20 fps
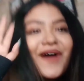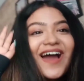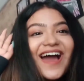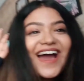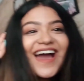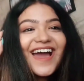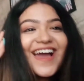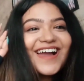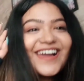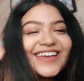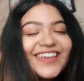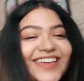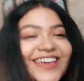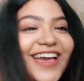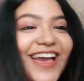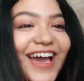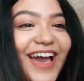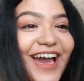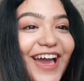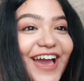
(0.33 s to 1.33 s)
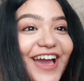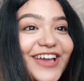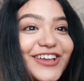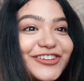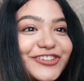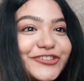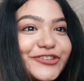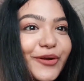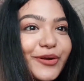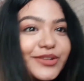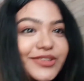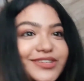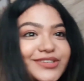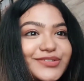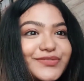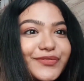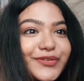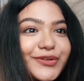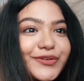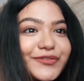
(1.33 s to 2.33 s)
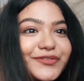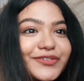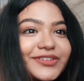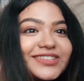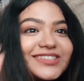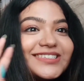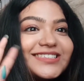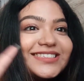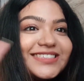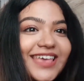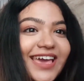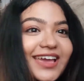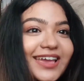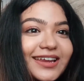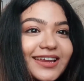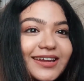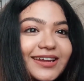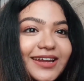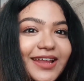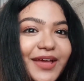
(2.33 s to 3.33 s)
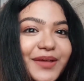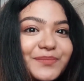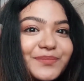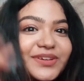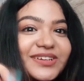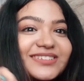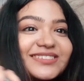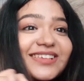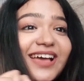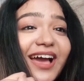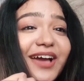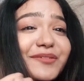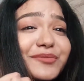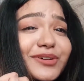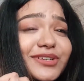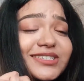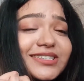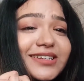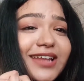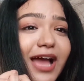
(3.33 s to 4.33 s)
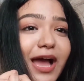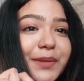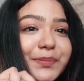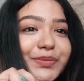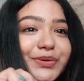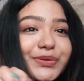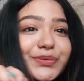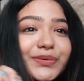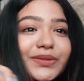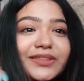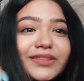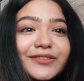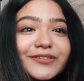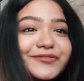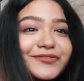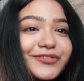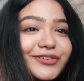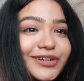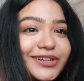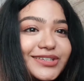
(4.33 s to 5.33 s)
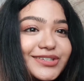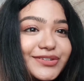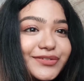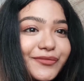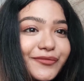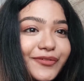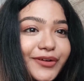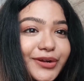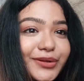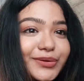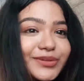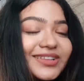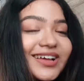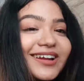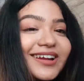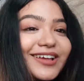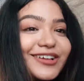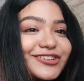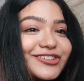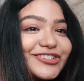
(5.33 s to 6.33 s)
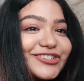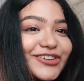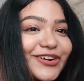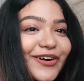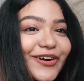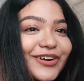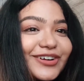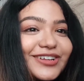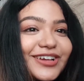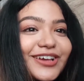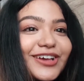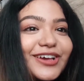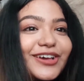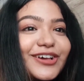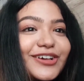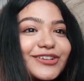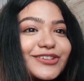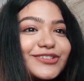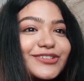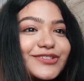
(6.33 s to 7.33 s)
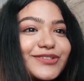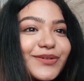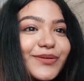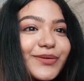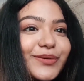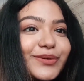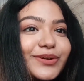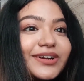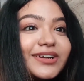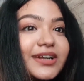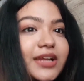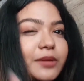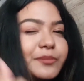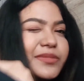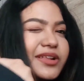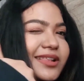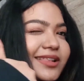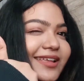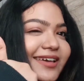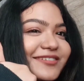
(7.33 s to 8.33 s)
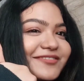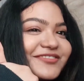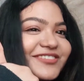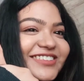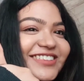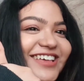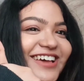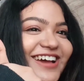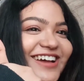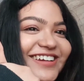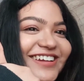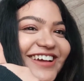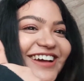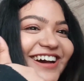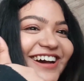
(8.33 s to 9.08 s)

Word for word: hi i shot this video for the second time because i wasn't happy with the first video that i shot so double like for that